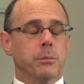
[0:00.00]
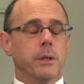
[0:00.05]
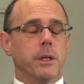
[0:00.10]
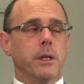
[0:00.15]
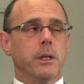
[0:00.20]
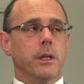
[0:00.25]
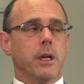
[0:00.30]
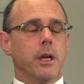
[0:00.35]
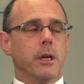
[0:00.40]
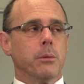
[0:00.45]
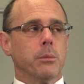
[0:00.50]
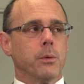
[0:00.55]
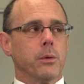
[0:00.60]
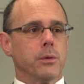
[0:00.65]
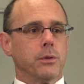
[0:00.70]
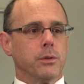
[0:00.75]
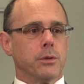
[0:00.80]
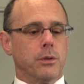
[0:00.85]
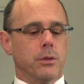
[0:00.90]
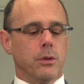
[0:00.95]
being
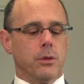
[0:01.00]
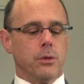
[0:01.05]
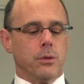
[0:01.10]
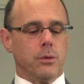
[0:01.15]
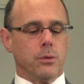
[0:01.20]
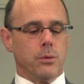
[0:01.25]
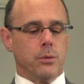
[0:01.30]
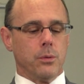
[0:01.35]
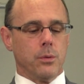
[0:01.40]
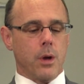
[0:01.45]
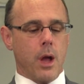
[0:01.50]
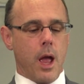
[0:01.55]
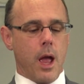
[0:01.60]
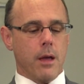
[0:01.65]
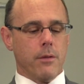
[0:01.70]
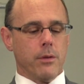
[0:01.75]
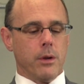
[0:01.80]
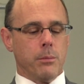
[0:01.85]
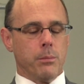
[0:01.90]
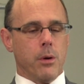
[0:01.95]
able to
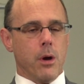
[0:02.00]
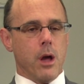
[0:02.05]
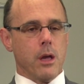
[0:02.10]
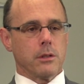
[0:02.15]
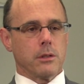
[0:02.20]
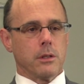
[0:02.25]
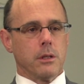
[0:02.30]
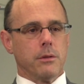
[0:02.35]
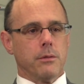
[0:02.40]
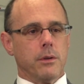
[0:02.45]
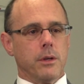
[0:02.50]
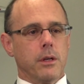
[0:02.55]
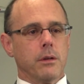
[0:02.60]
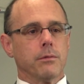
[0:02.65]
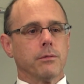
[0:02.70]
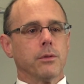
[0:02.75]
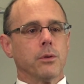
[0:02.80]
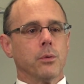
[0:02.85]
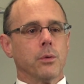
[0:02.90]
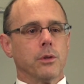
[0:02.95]
have a positive
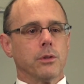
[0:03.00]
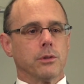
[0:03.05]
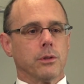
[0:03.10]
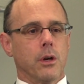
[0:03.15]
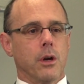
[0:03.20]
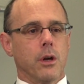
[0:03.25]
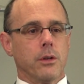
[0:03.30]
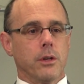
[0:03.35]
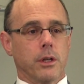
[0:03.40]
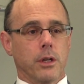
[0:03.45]
influence on